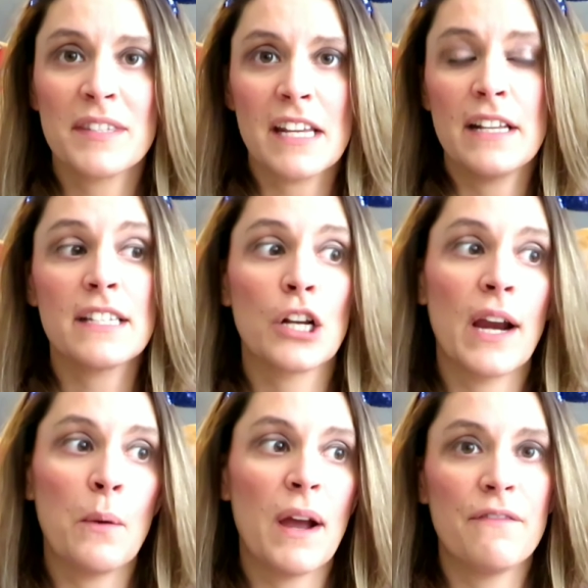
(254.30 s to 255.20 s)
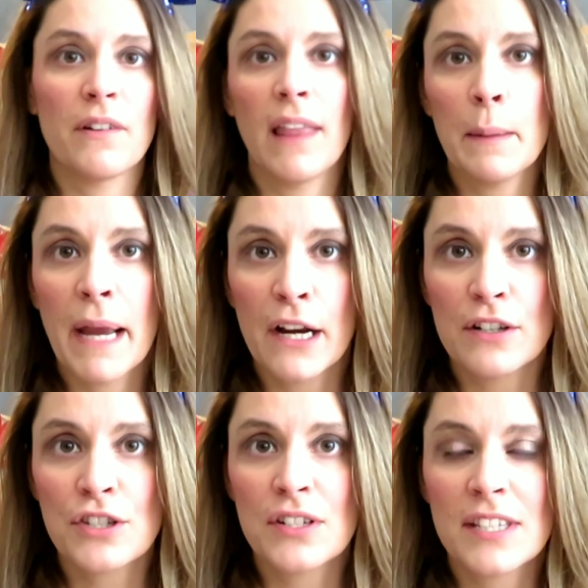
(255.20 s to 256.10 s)
and it's a great way for like
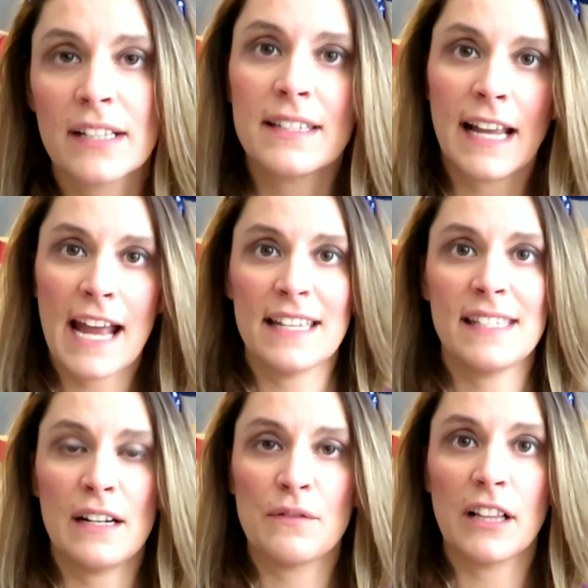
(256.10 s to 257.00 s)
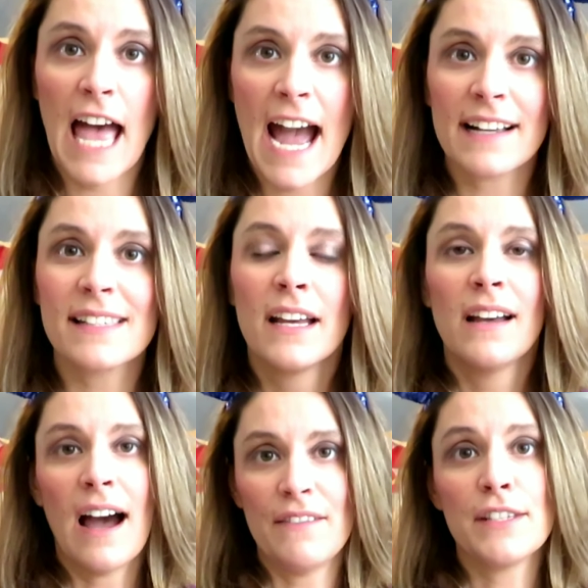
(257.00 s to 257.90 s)
parents just to kind of sit and relax.
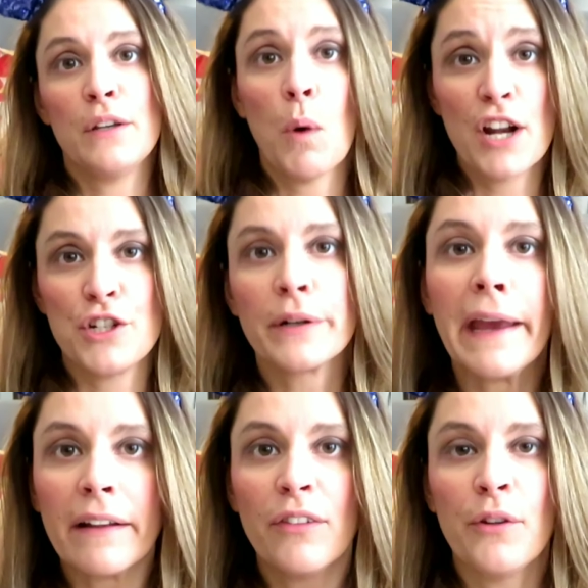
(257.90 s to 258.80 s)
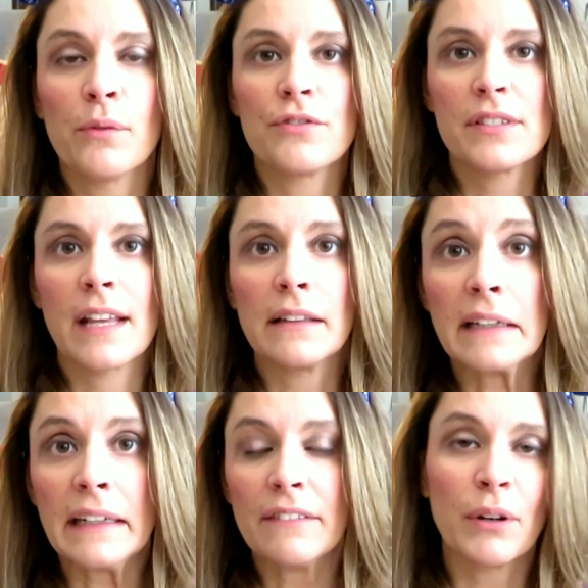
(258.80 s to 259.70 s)
Obviously you watch your kids, don't just like
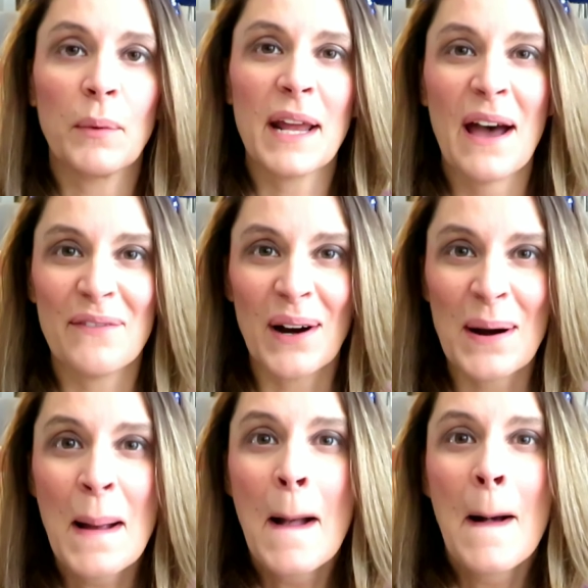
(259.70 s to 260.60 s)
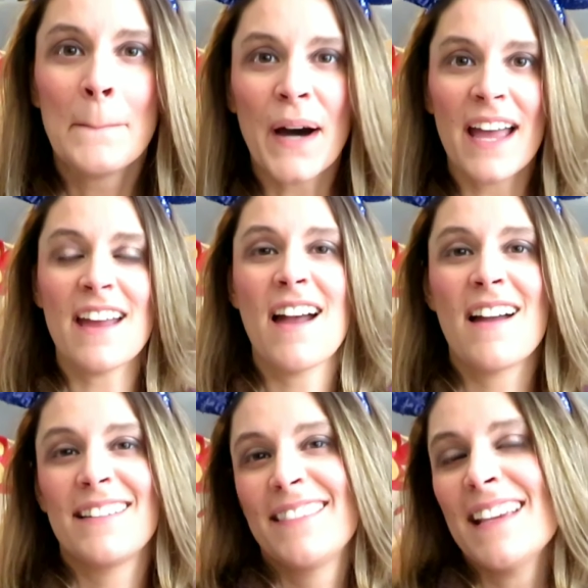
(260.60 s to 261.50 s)
leave or whatever. But
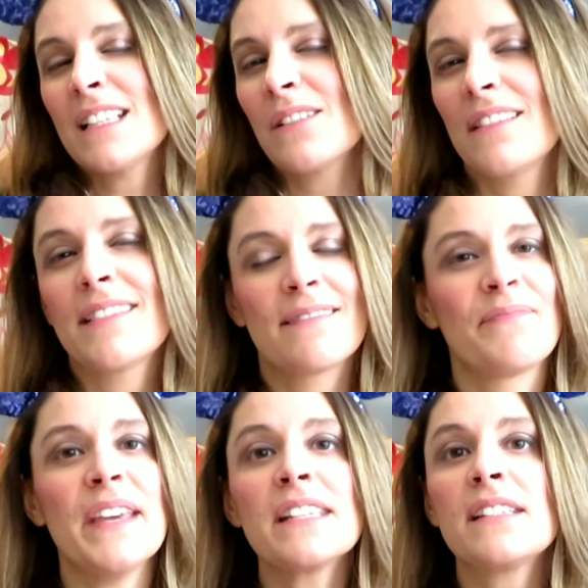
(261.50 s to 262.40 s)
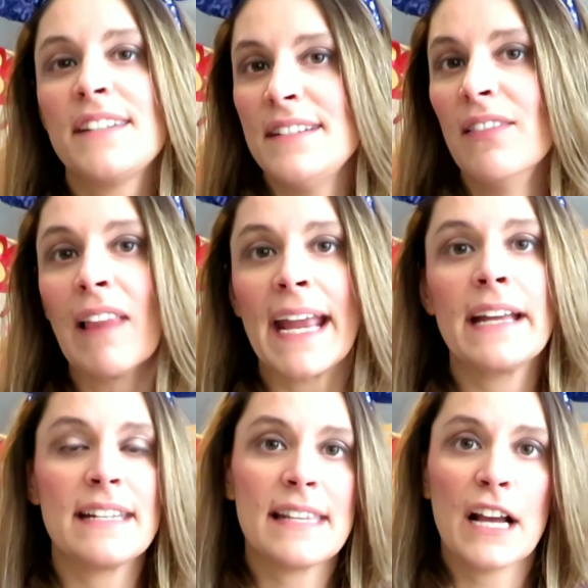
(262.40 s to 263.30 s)
this
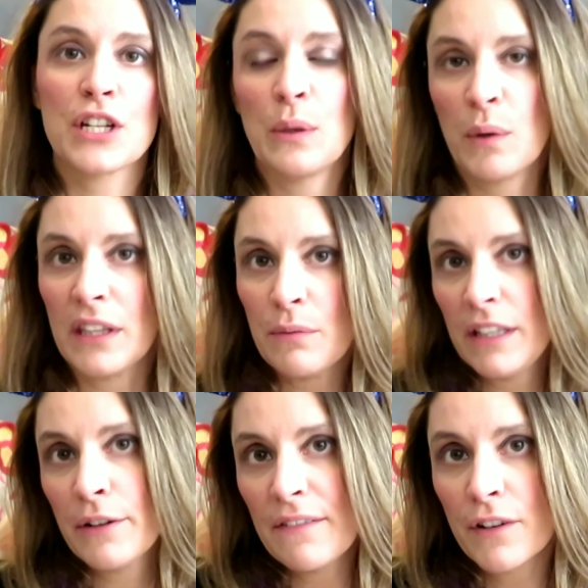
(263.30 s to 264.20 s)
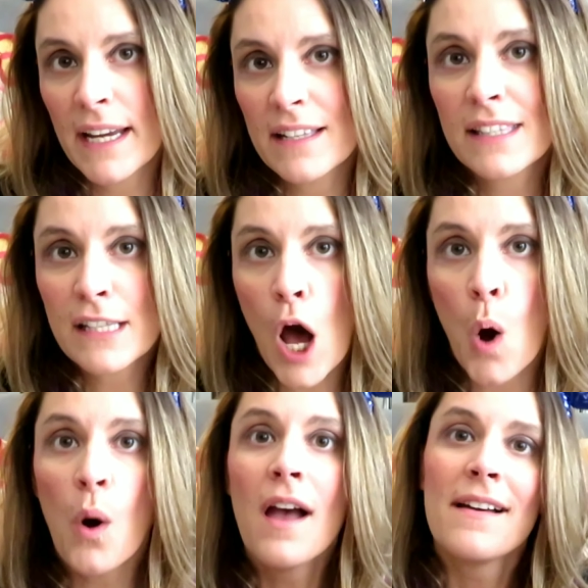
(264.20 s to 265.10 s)
land is actually really, really great for kids.
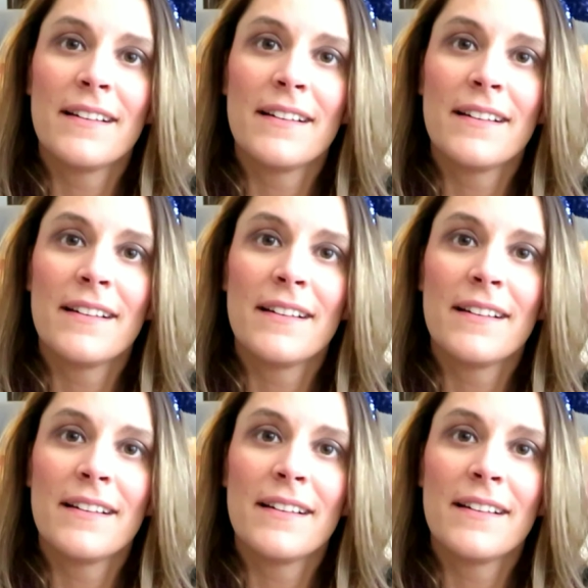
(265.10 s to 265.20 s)
So